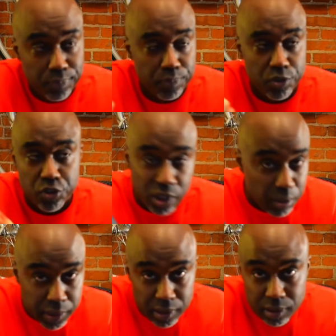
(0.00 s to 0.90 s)

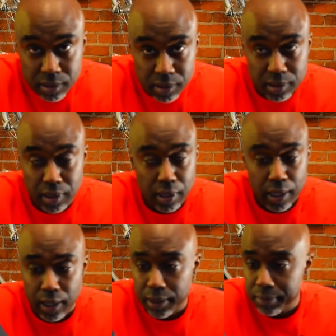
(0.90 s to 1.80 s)
cinnamon.
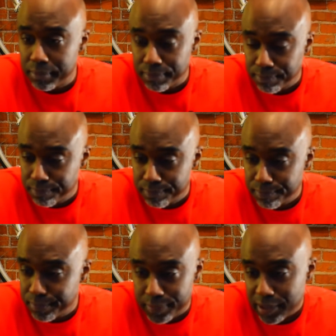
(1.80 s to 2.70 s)
Um,
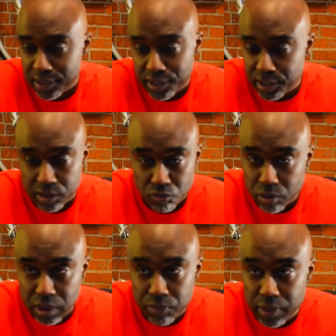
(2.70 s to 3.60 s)
this is just a
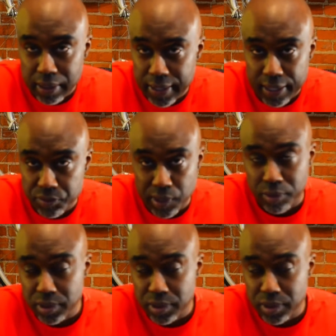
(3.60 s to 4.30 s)
really, really nice fragrance.